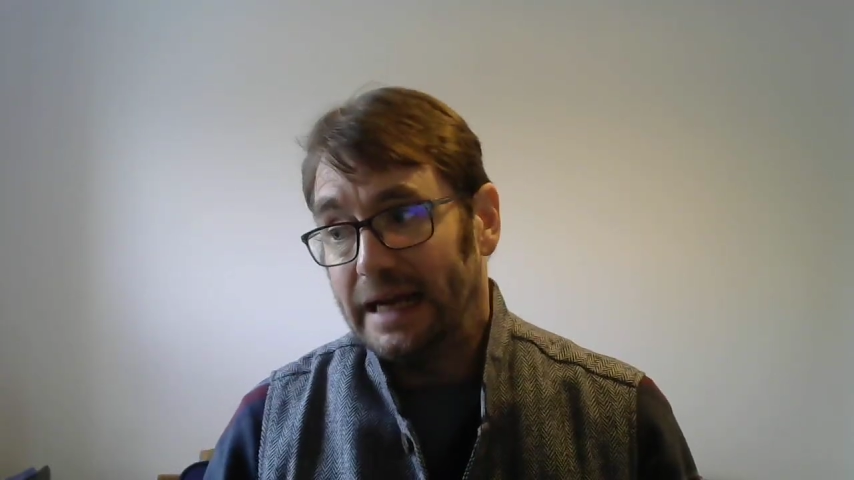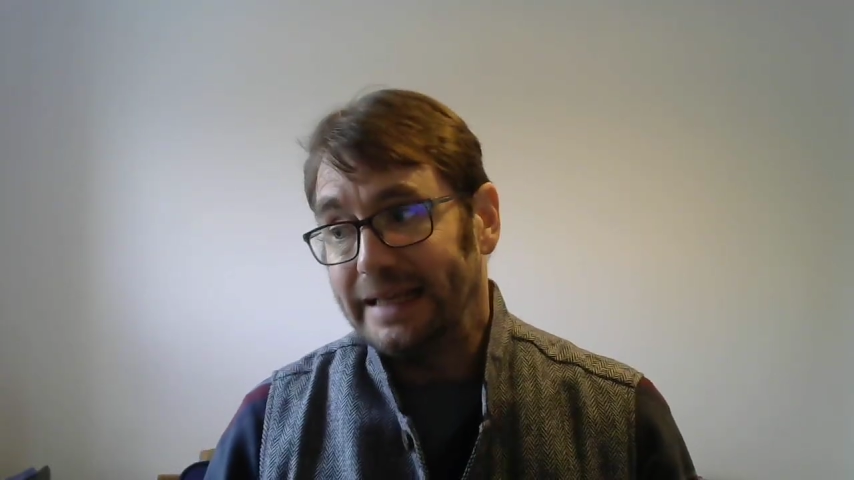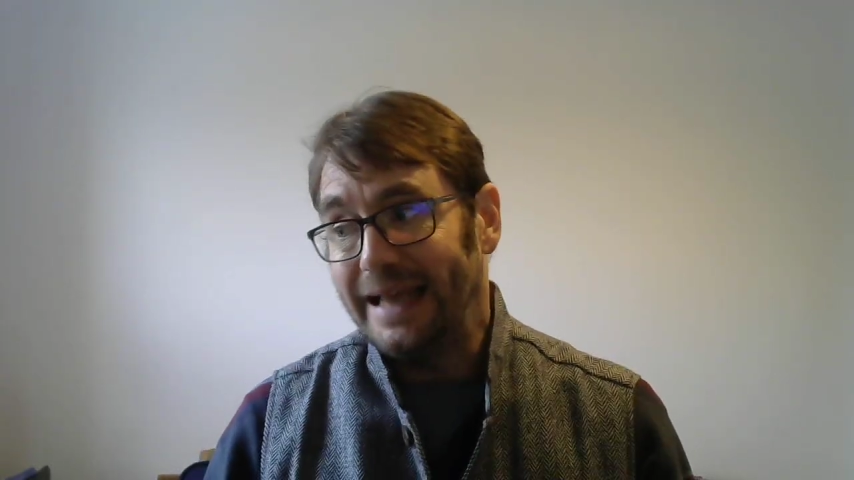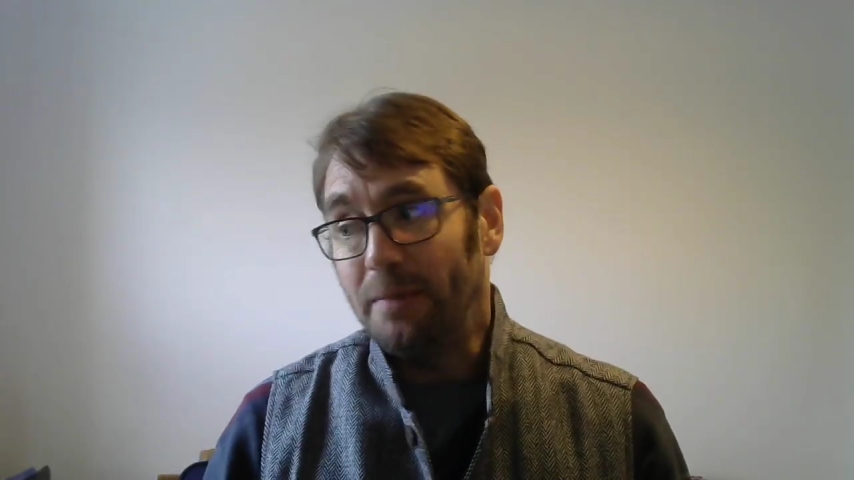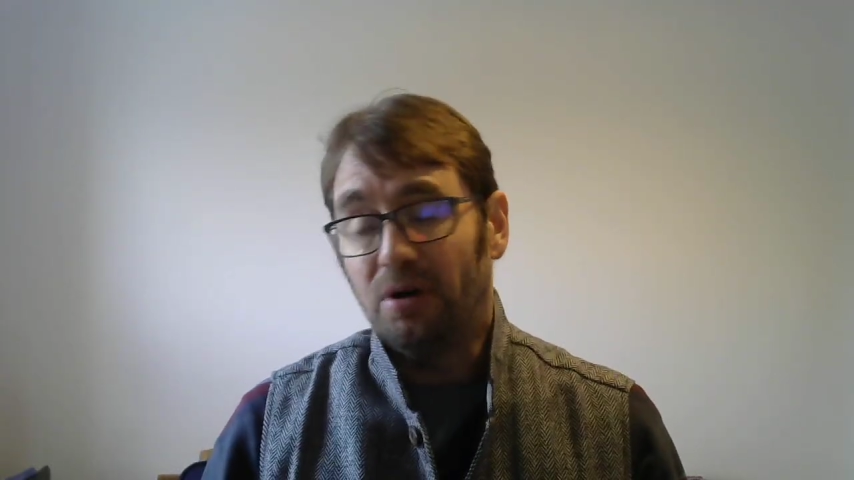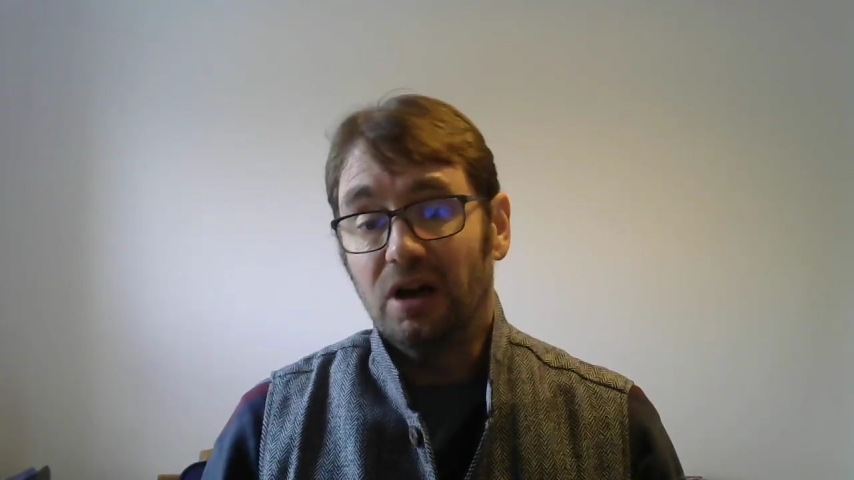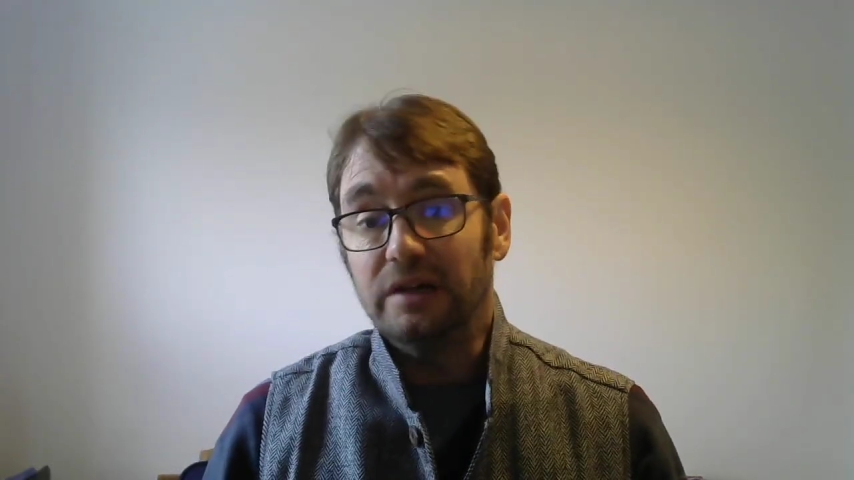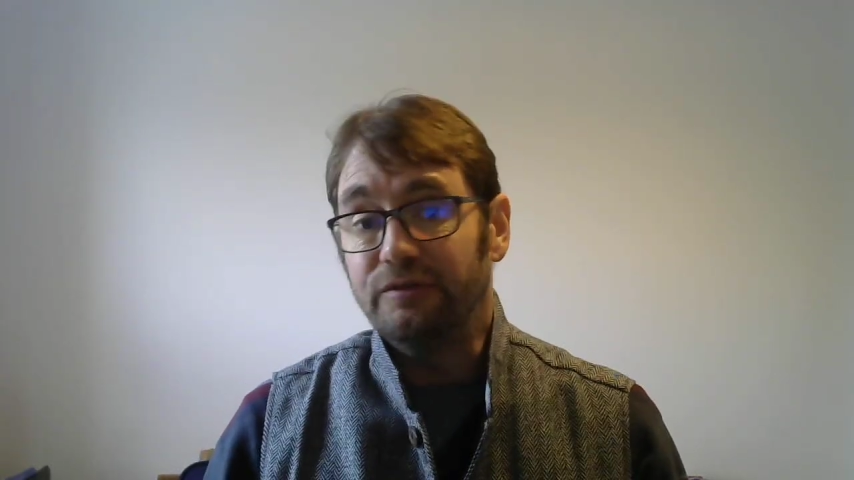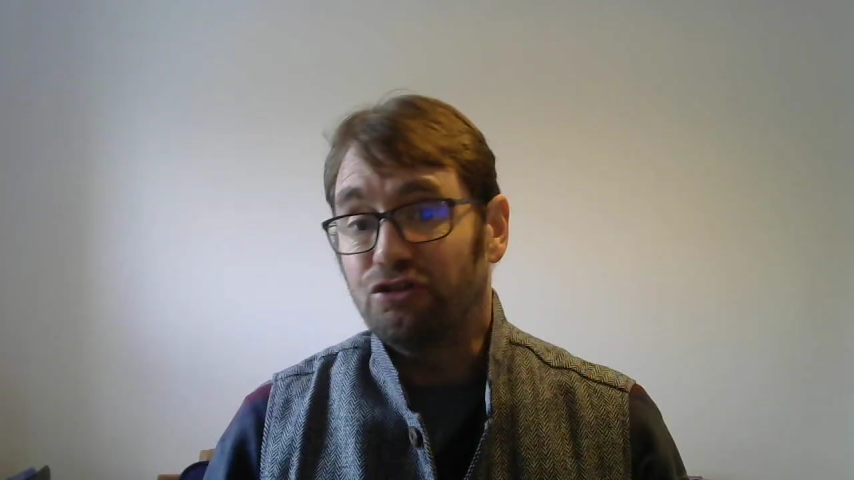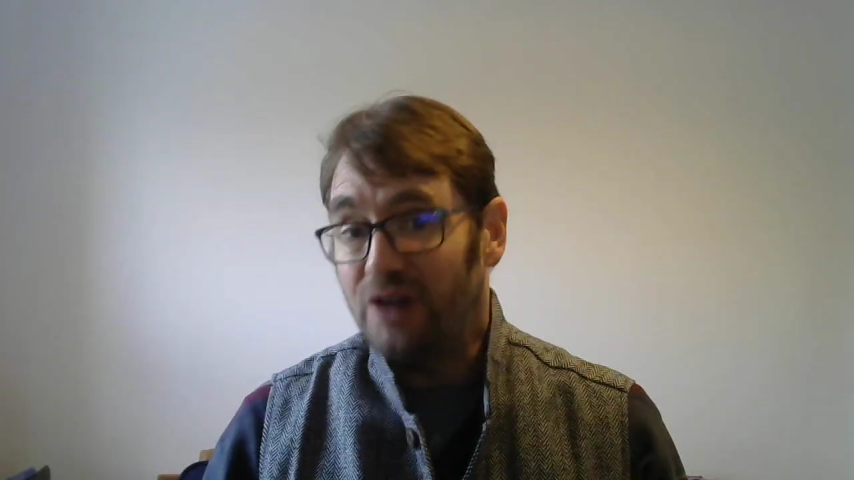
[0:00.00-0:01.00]
the Empire
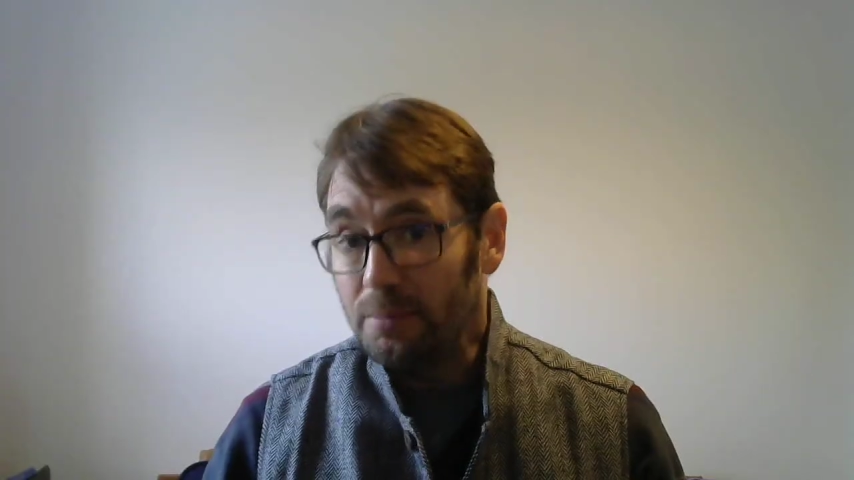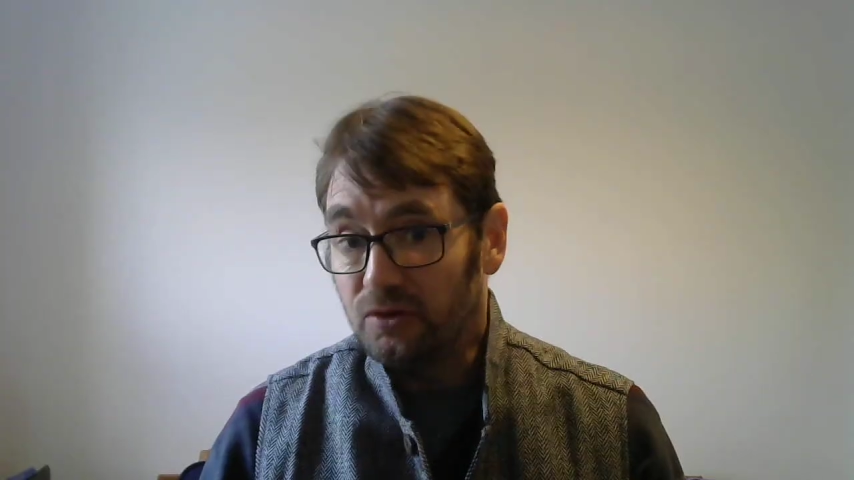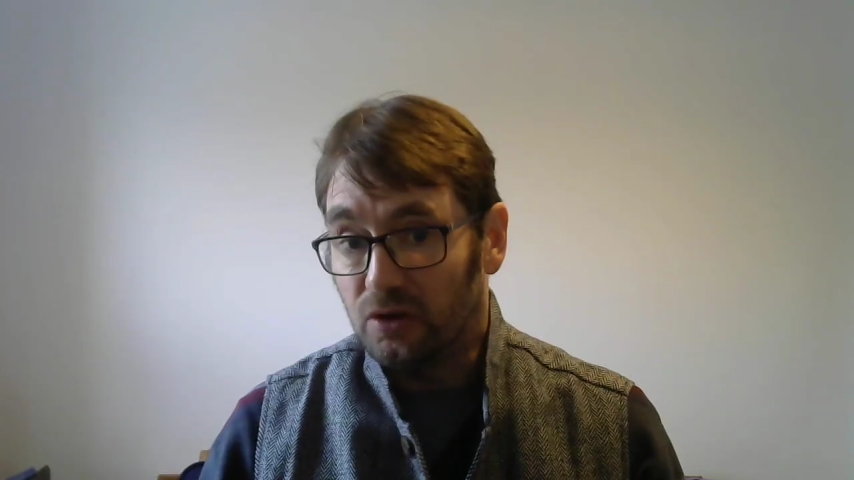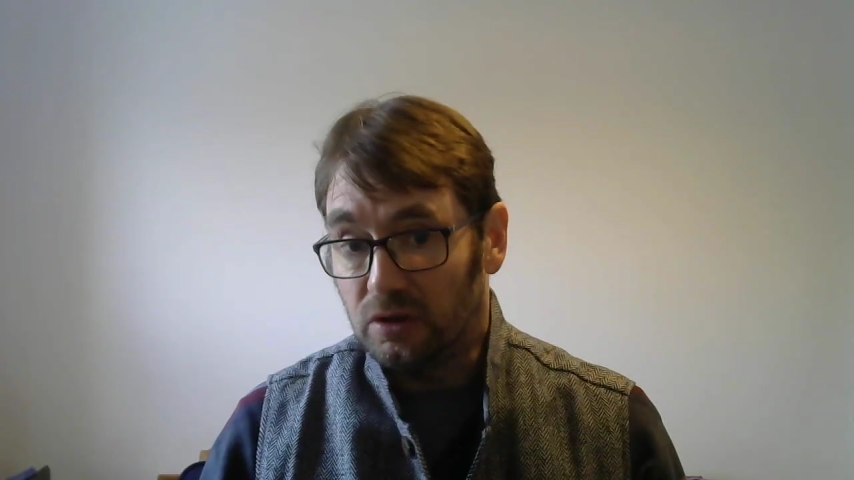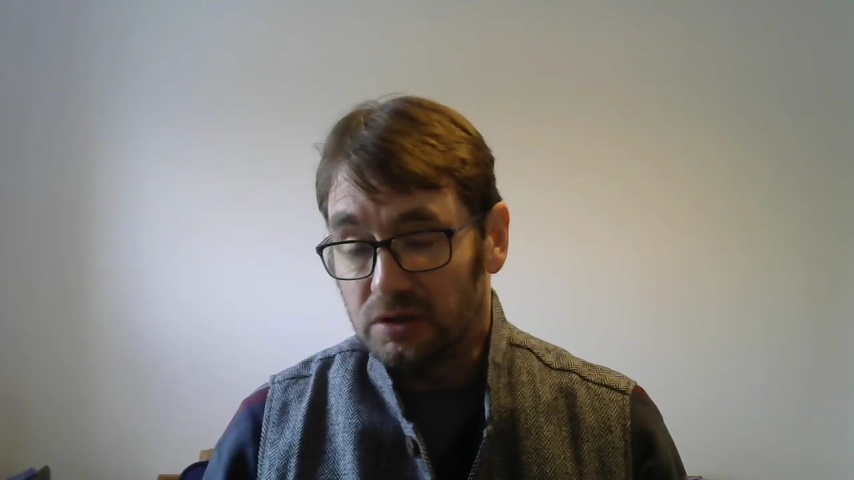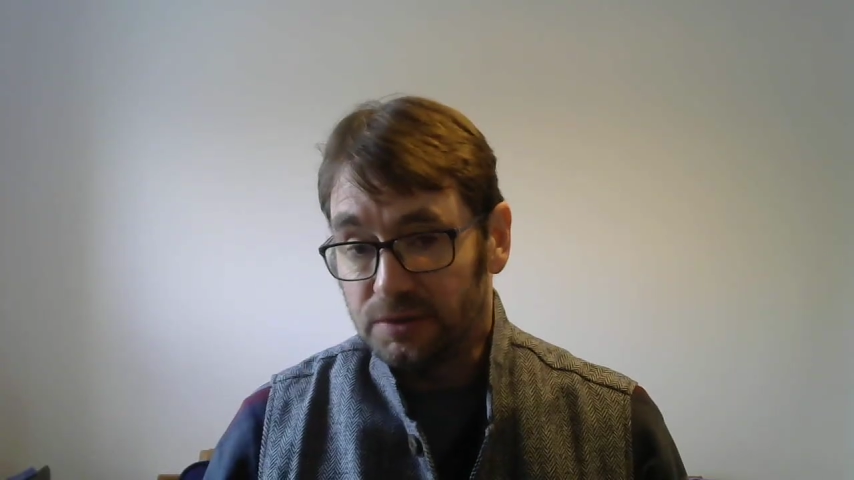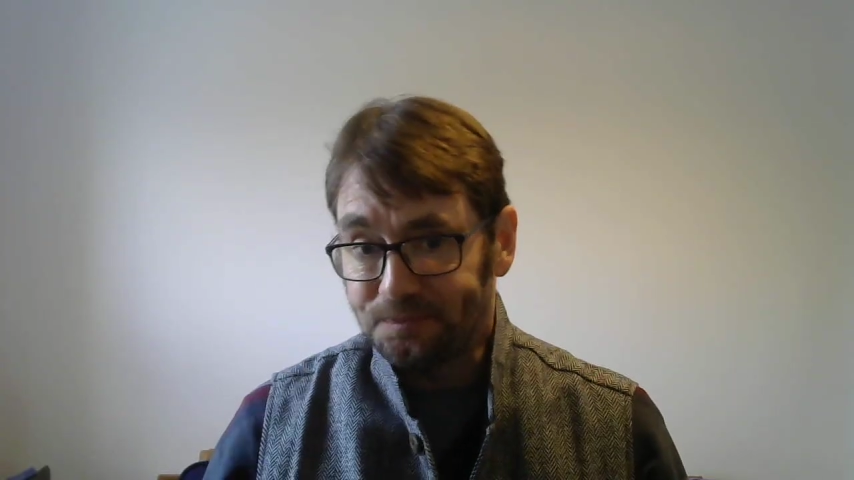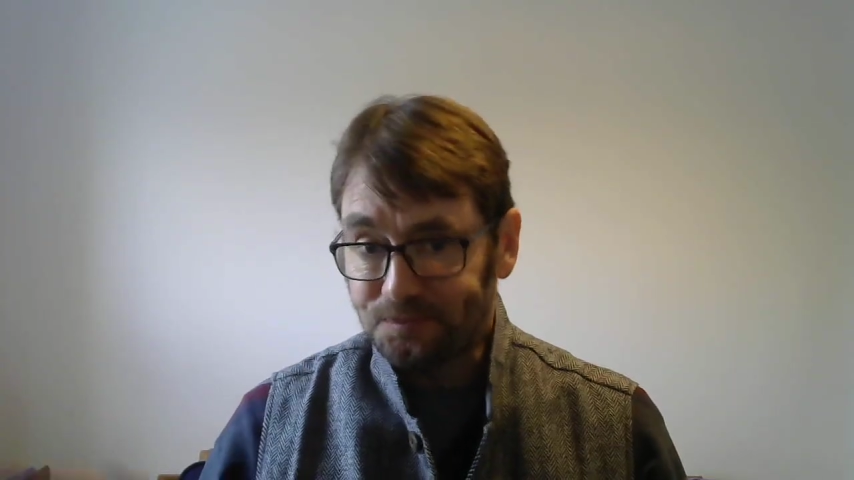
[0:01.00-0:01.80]
of Trebizond,